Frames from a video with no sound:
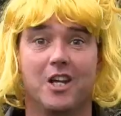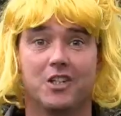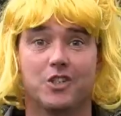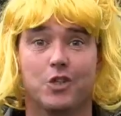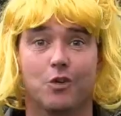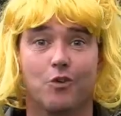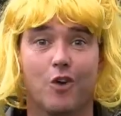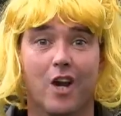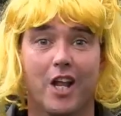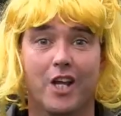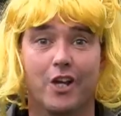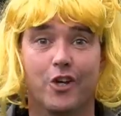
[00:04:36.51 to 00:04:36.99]
it's
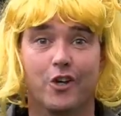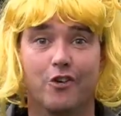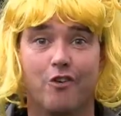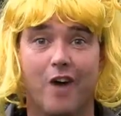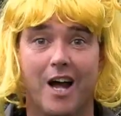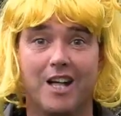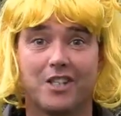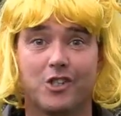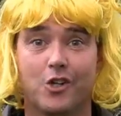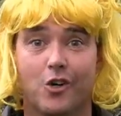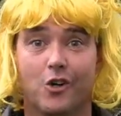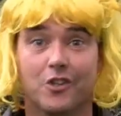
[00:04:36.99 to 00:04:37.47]
a really good
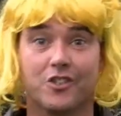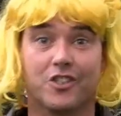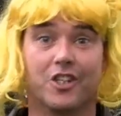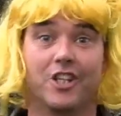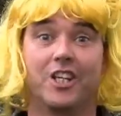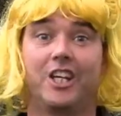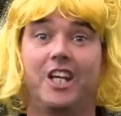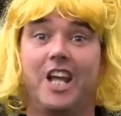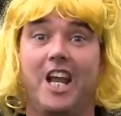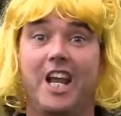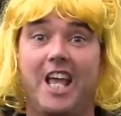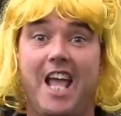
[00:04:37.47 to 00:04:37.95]
racehorse.
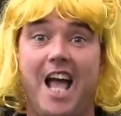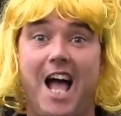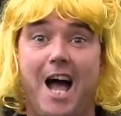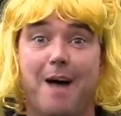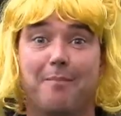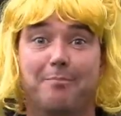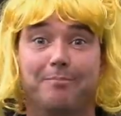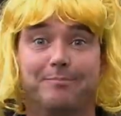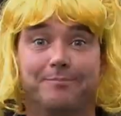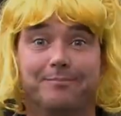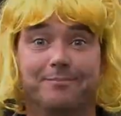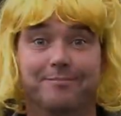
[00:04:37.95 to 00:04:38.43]
Giddy
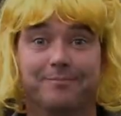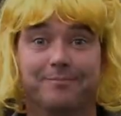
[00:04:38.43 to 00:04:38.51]
up.